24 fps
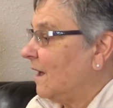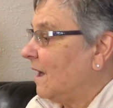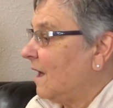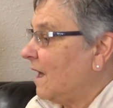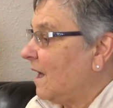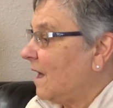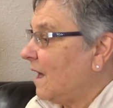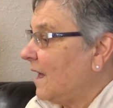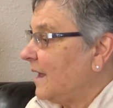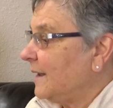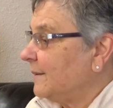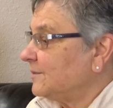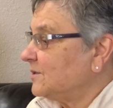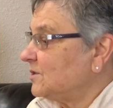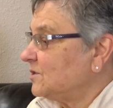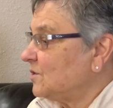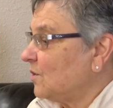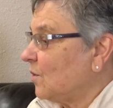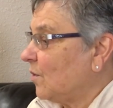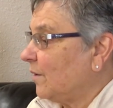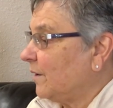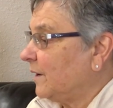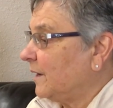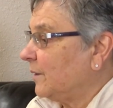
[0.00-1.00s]
I'm
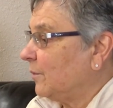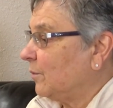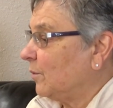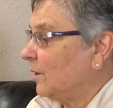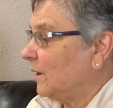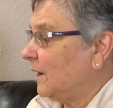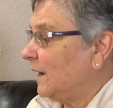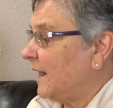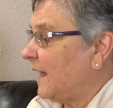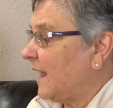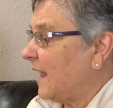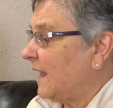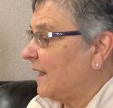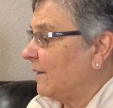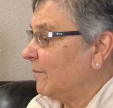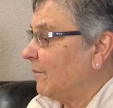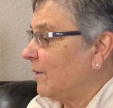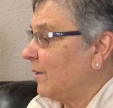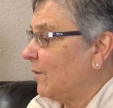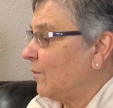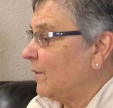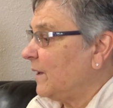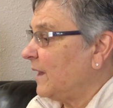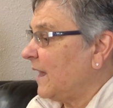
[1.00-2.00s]
sorry we're late,
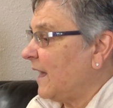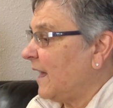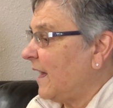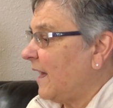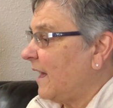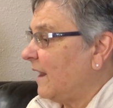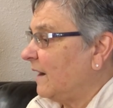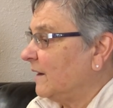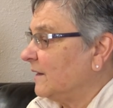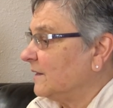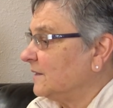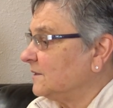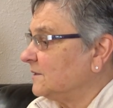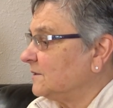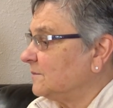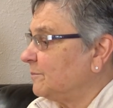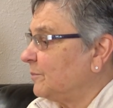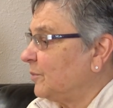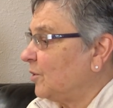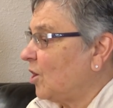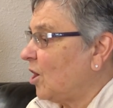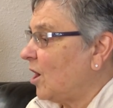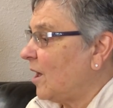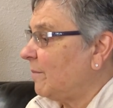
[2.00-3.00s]
but we had a
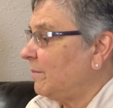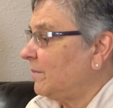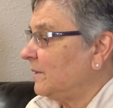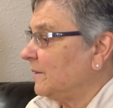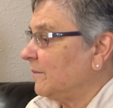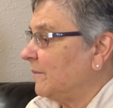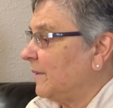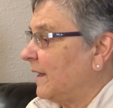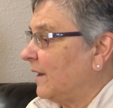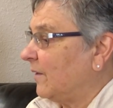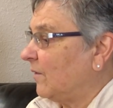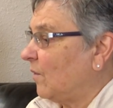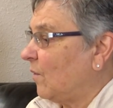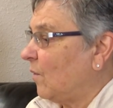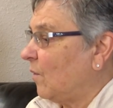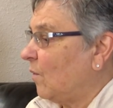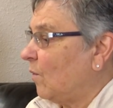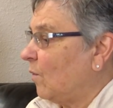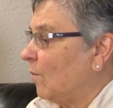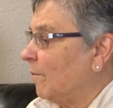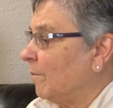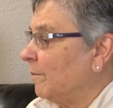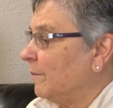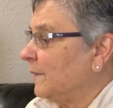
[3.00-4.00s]
problem at
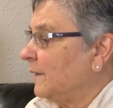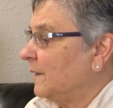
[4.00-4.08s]
home,